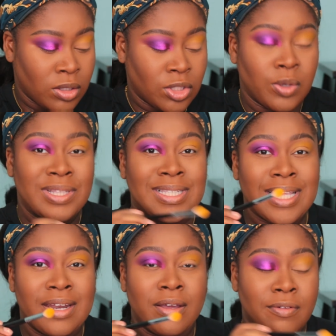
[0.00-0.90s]
So
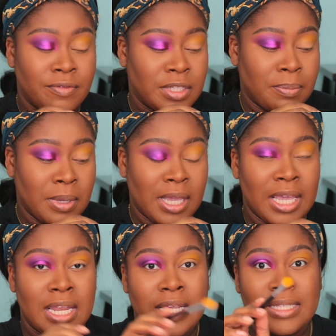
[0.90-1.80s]
instead of dipping
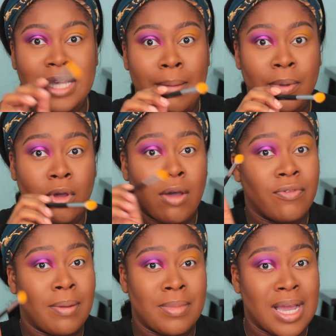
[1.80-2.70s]
in and tapping
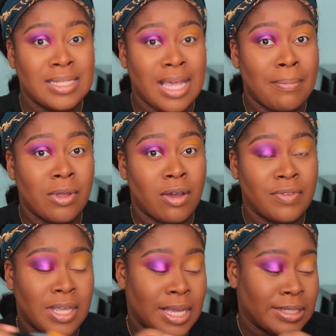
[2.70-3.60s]
off, I'm not tapping off
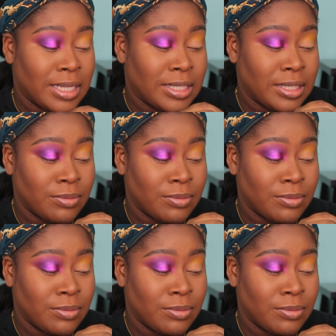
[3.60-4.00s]
the excess.